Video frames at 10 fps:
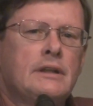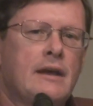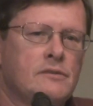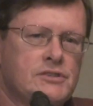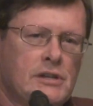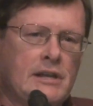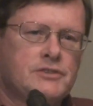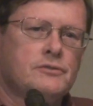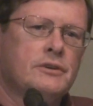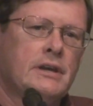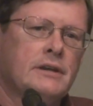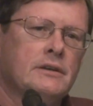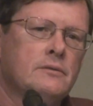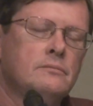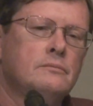They have a celestial
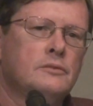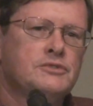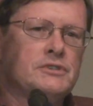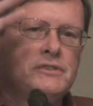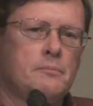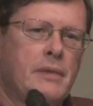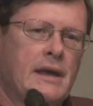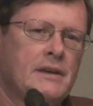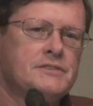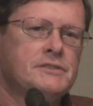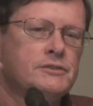kingdom, which is the best,